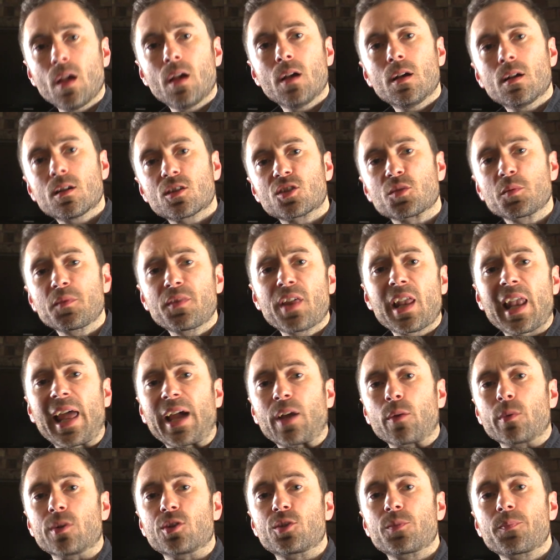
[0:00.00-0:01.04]
Some of the
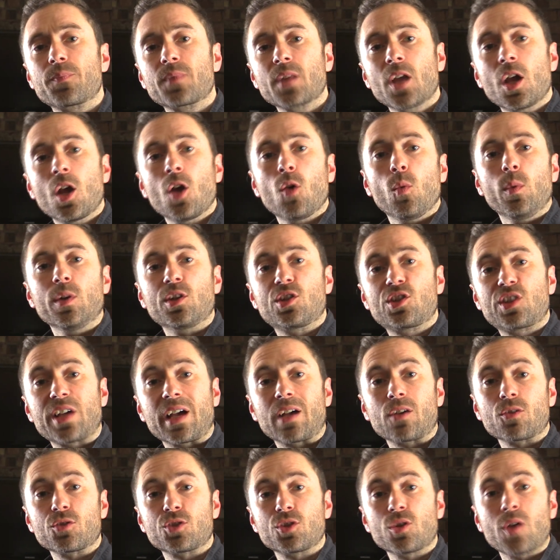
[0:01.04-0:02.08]
language which
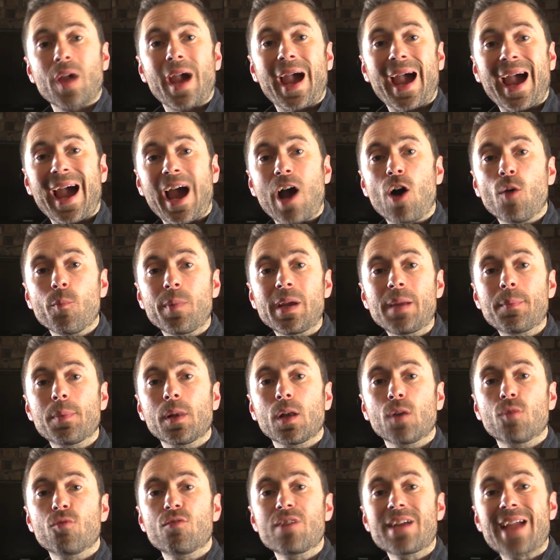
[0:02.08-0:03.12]
tells you how people
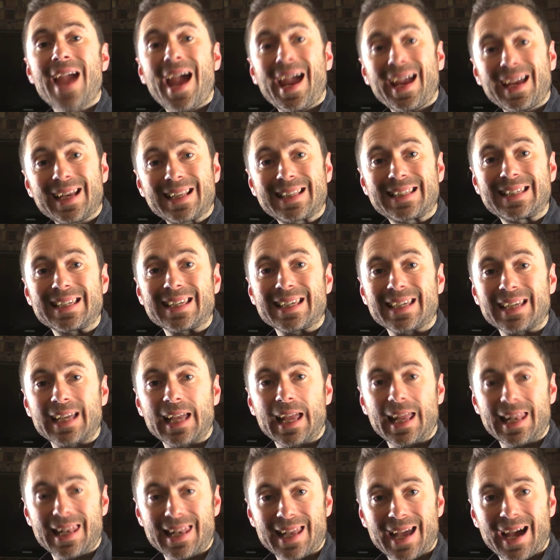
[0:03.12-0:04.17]
are reacting
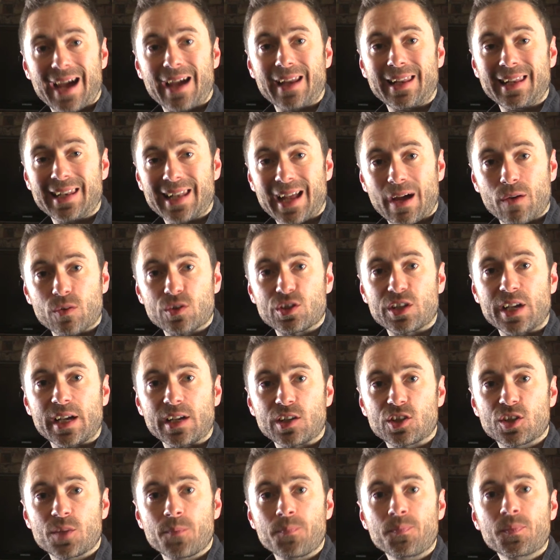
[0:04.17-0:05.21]
in our
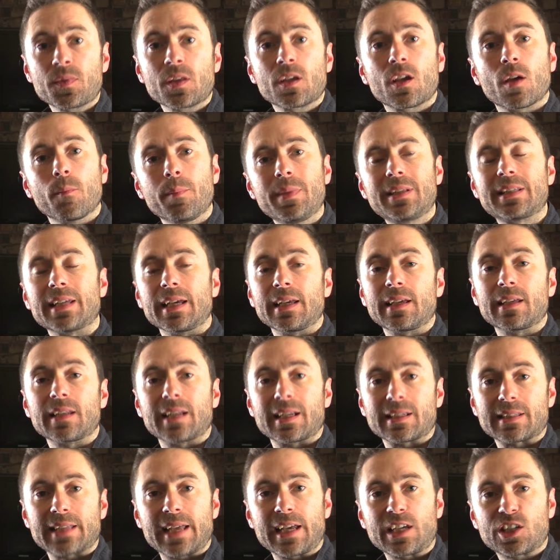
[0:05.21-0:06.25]
text can be taken
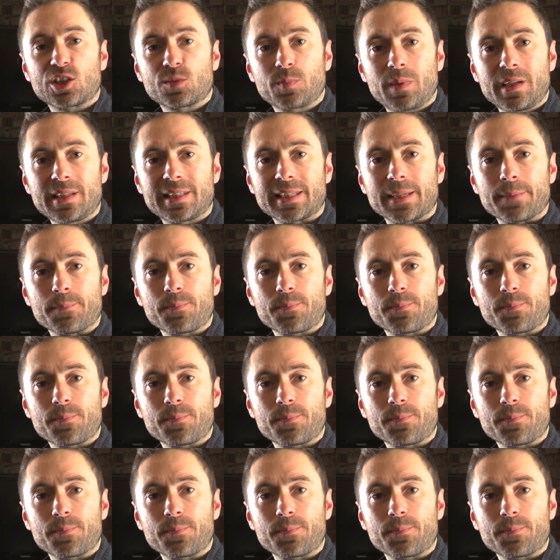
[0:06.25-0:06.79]
as explicit.